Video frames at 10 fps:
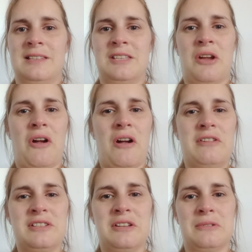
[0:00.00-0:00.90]
So
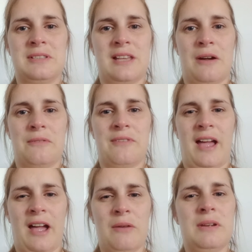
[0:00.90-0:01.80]
ask yourself,
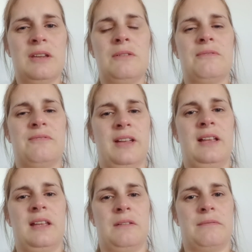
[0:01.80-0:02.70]
how are you
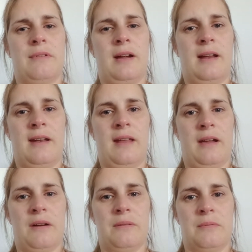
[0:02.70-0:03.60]
feeling right
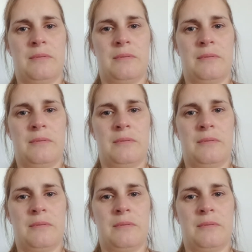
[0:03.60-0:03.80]
now?